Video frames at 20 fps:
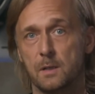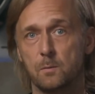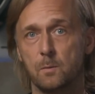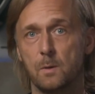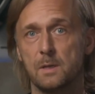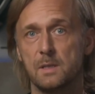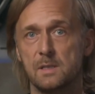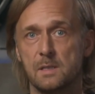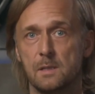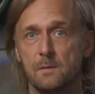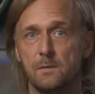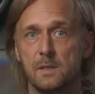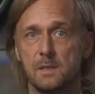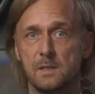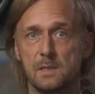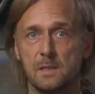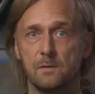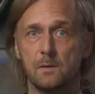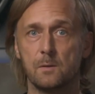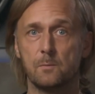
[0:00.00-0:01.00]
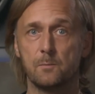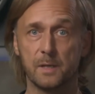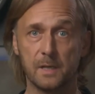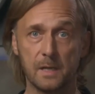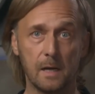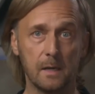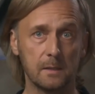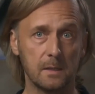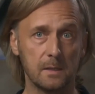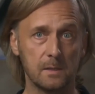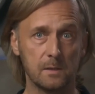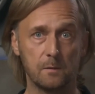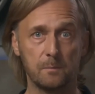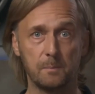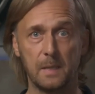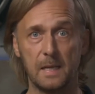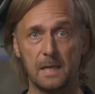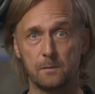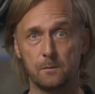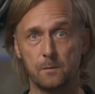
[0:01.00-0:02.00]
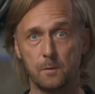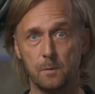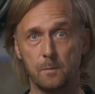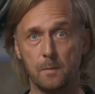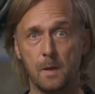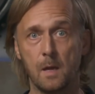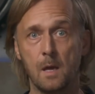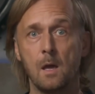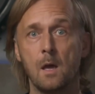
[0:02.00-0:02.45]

2077 regardless of platform.